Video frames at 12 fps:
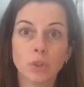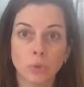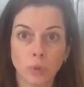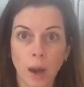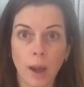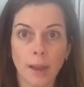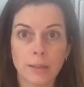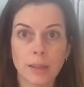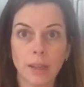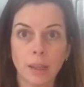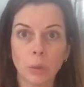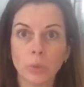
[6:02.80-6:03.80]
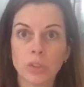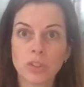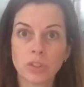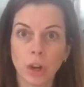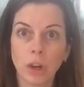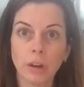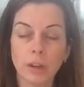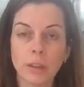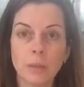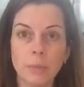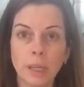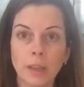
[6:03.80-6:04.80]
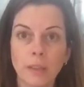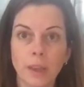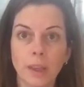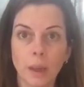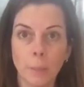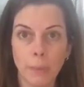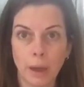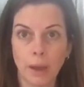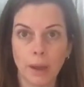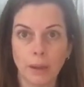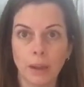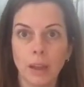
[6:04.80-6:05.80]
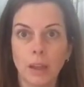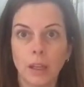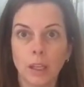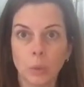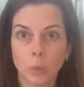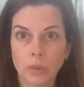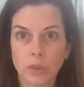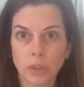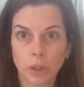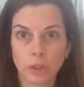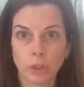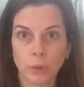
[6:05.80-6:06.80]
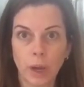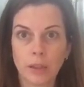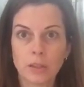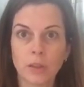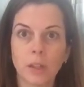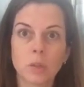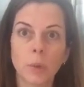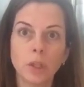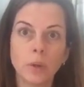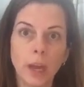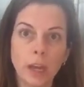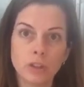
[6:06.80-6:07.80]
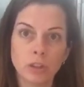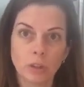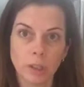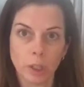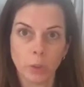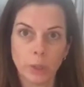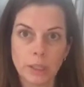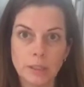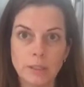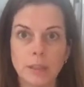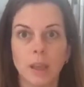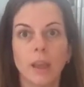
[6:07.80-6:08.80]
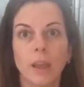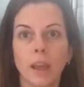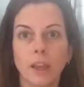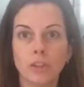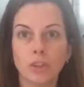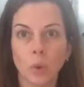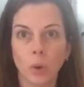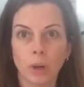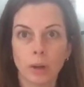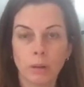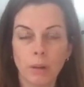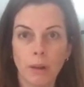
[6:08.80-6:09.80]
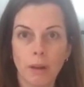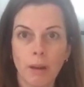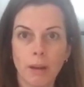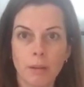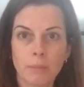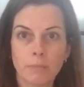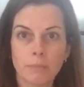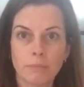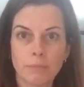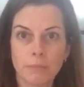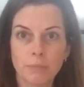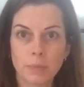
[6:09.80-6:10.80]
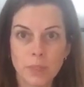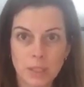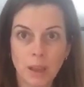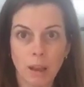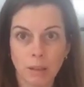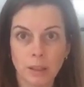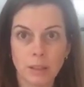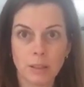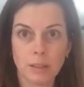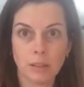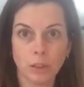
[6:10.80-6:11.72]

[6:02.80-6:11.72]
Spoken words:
rise. And it will start, the minute they combine, it will start to rise. So that's why you add your liquids and your solids,